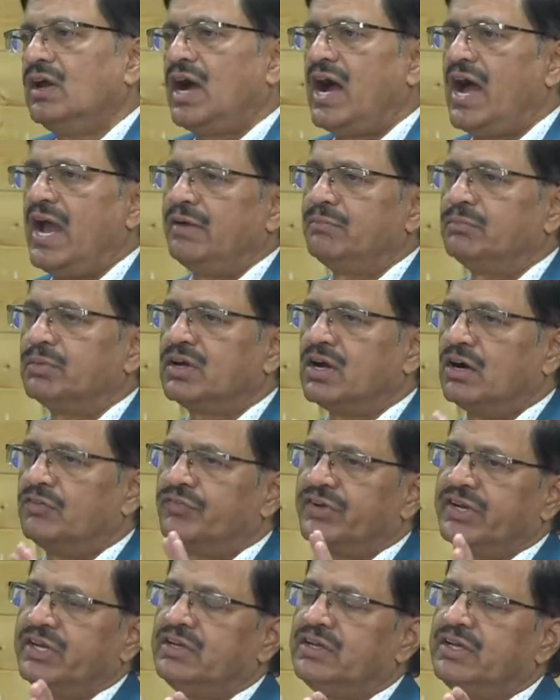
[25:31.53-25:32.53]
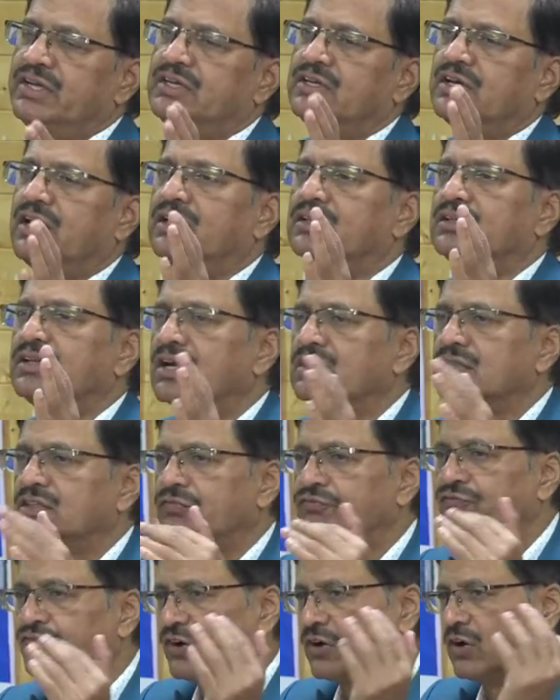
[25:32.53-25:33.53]
I am covering it under the
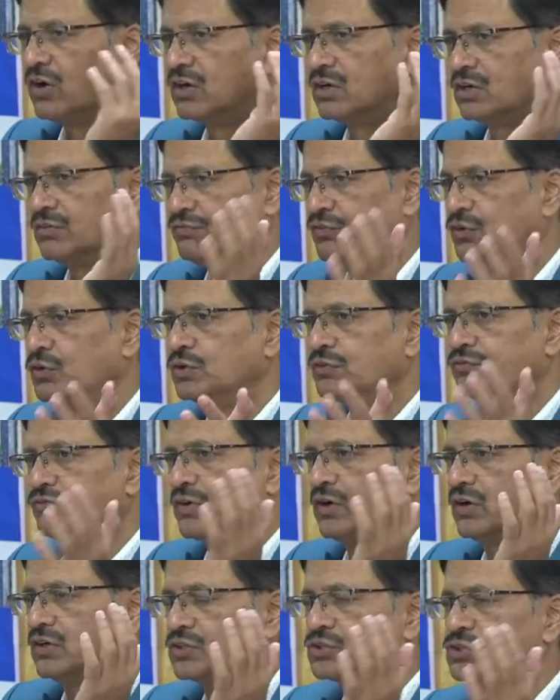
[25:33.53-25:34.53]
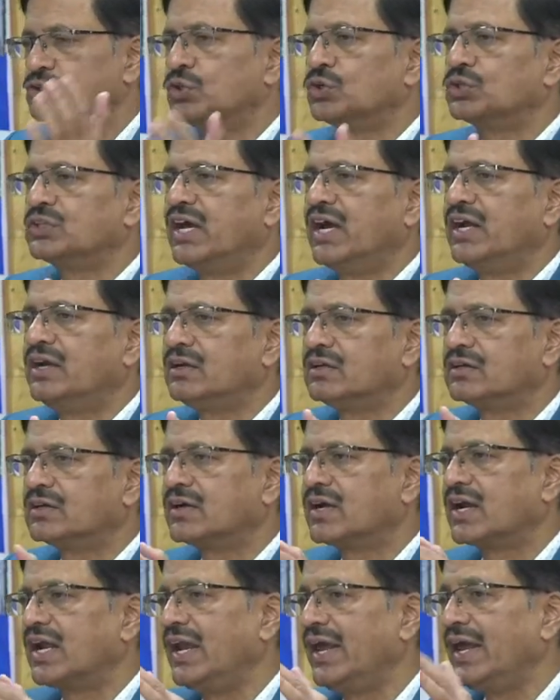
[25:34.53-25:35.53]
fraud, food fraud, so
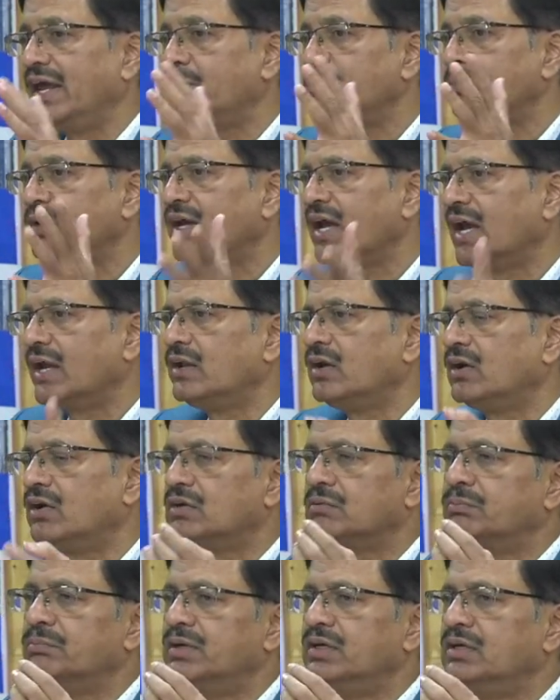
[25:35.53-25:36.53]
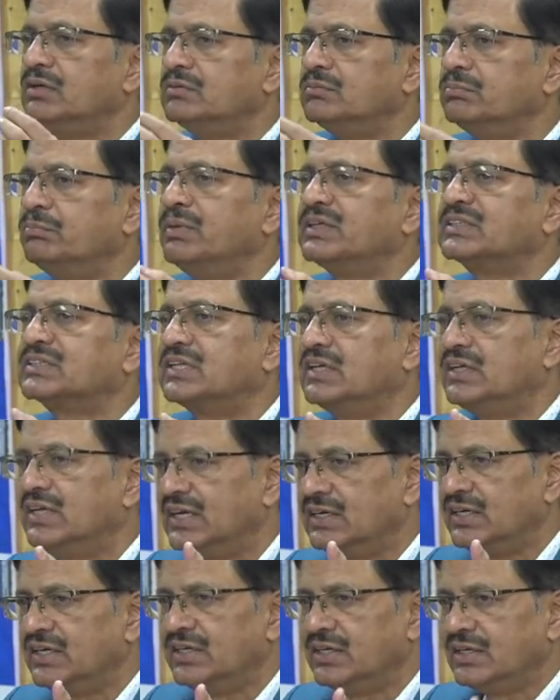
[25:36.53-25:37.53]
that claim cannot be
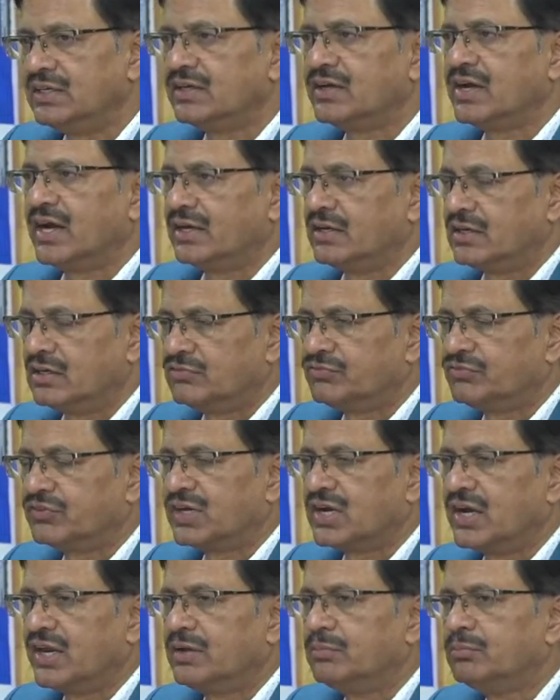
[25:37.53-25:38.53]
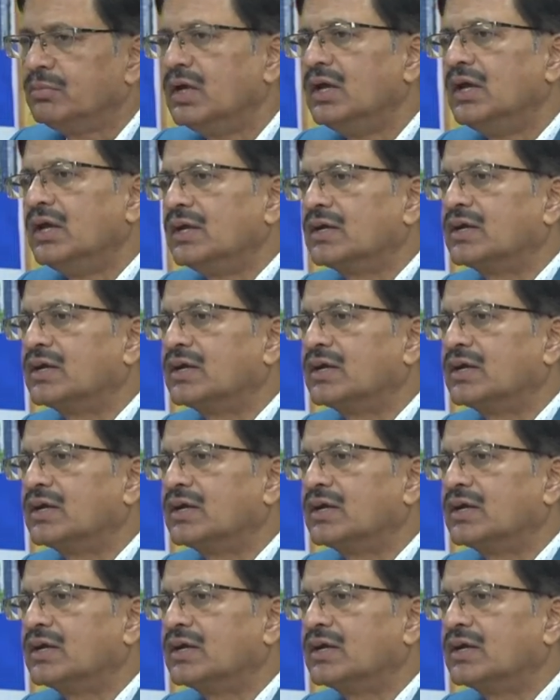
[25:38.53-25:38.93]
misleading kind of claim.